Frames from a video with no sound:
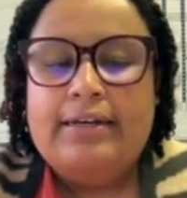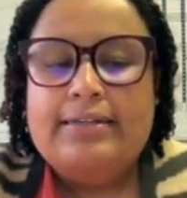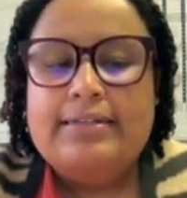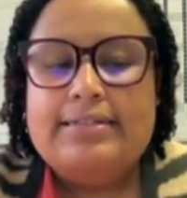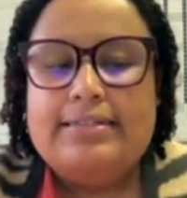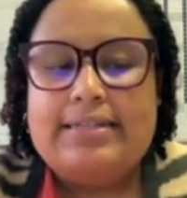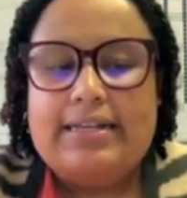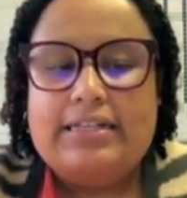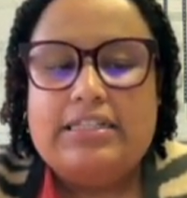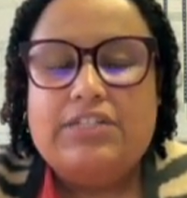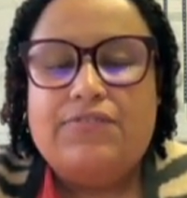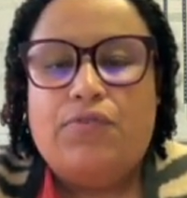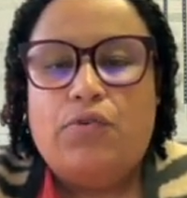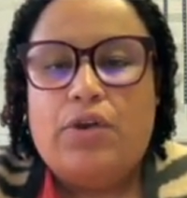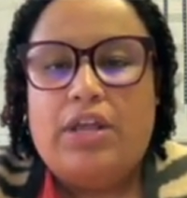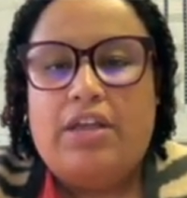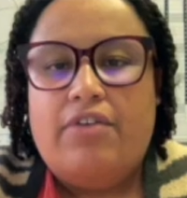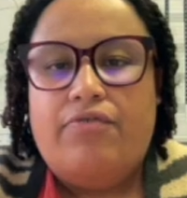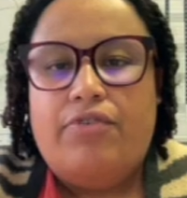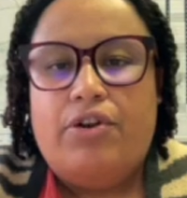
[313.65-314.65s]
cents
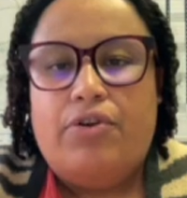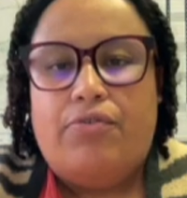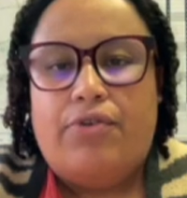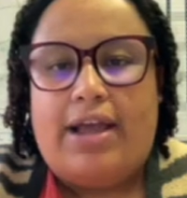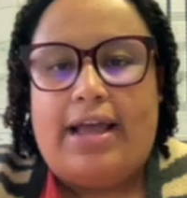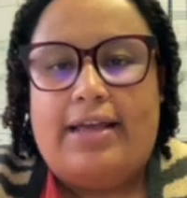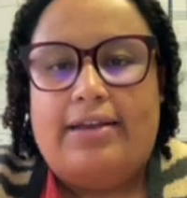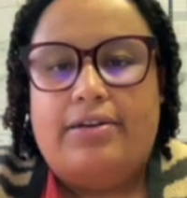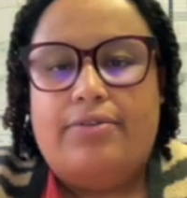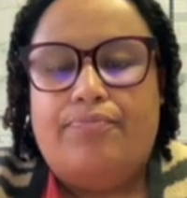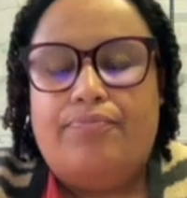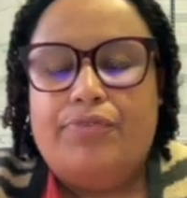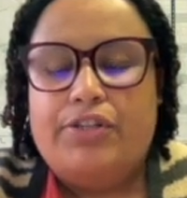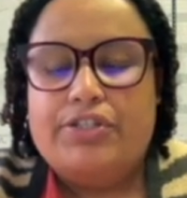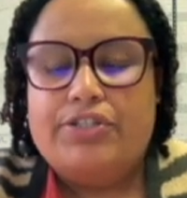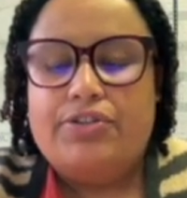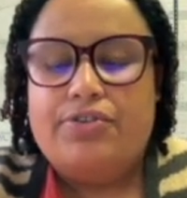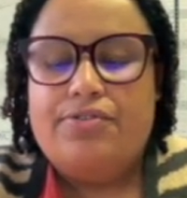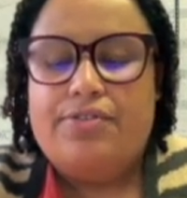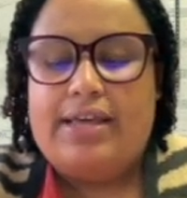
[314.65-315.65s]
for every rand.
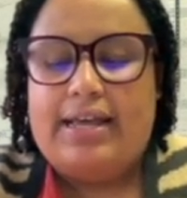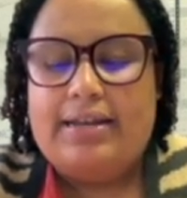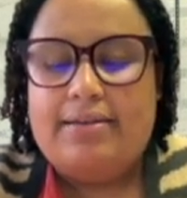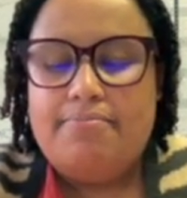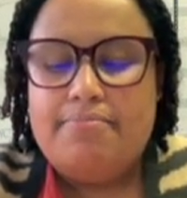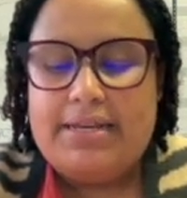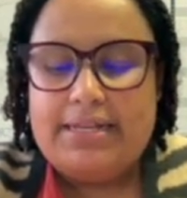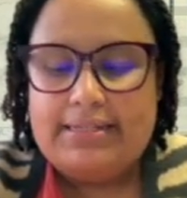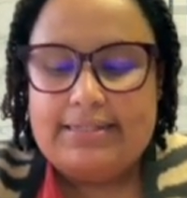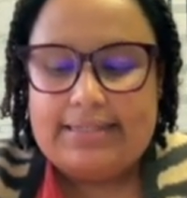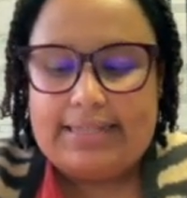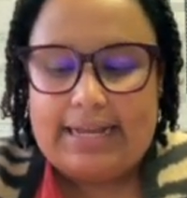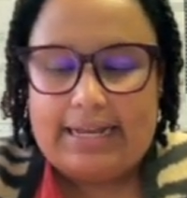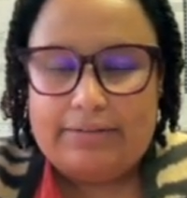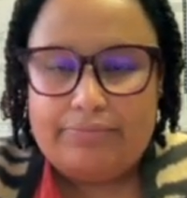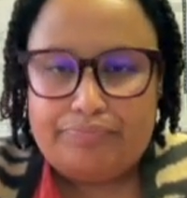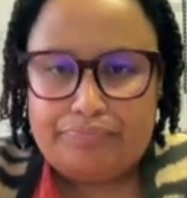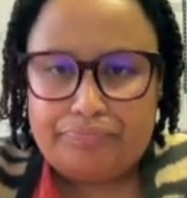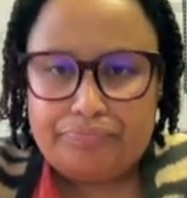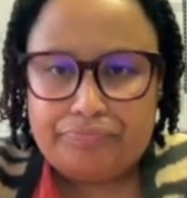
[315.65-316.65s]
So that means that